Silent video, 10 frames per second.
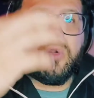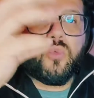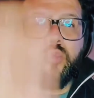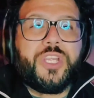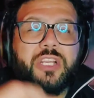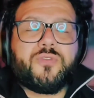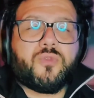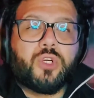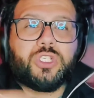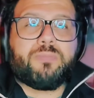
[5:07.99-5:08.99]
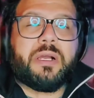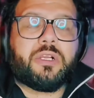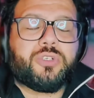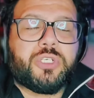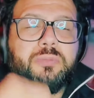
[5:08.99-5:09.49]
reinforce your
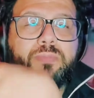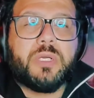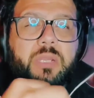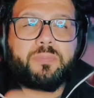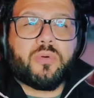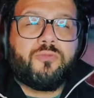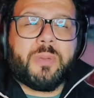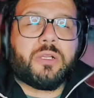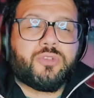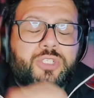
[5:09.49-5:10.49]
boundaries bulletproof boundaries